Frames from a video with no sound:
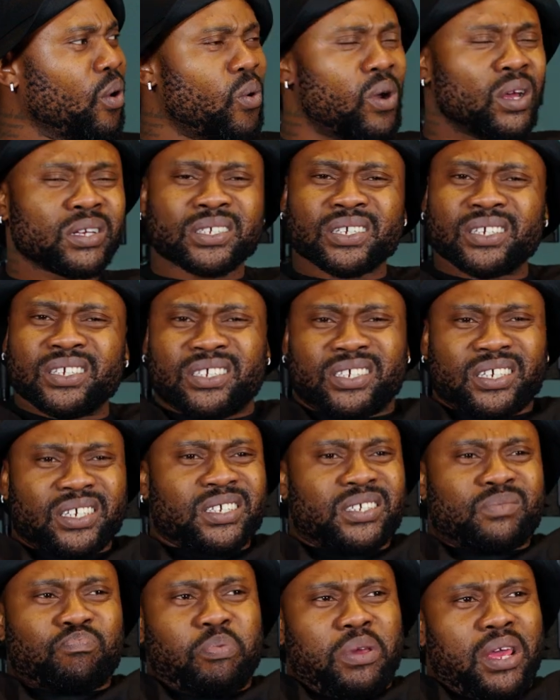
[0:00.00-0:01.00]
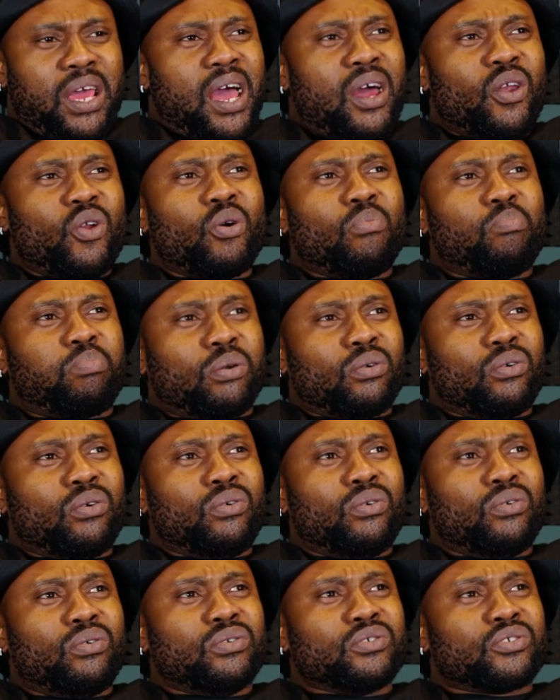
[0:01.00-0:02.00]
yeah. wasn't just piano
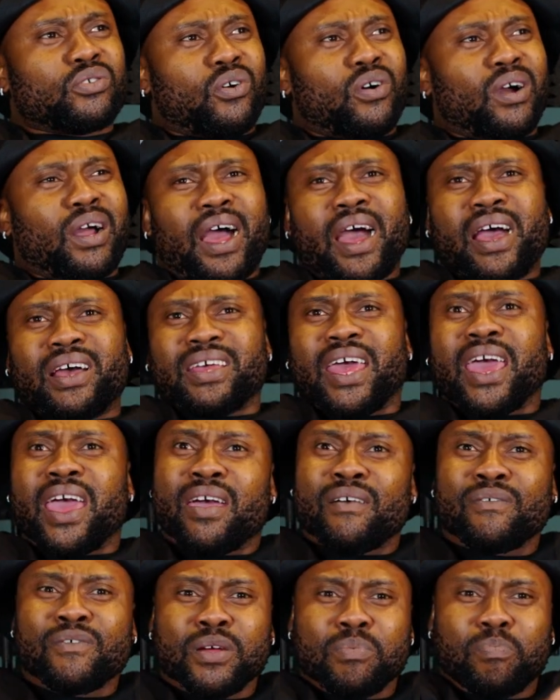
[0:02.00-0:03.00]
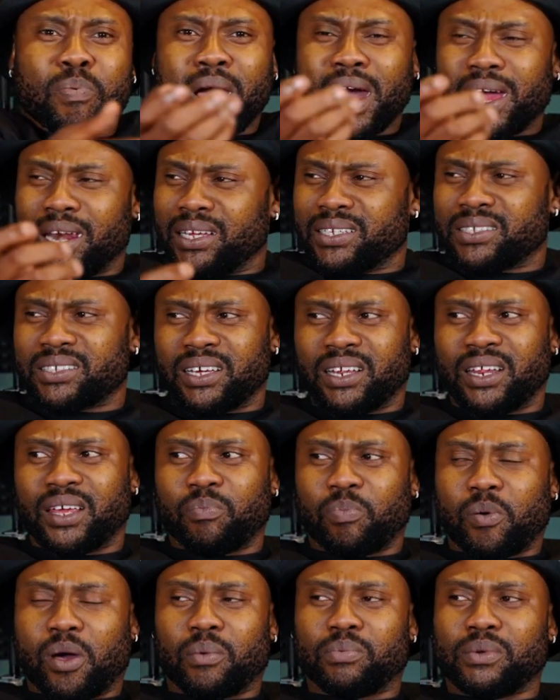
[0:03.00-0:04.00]
blues yeah. or guys. Everybody said
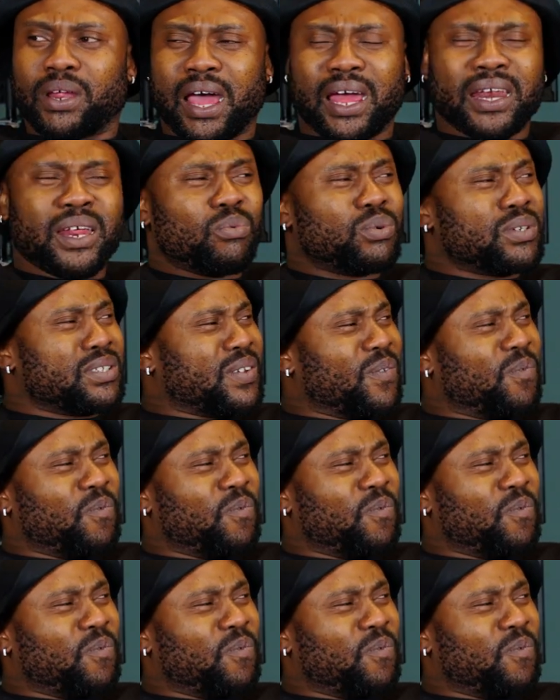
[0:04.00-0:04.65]
hip hop yeah. died. It was the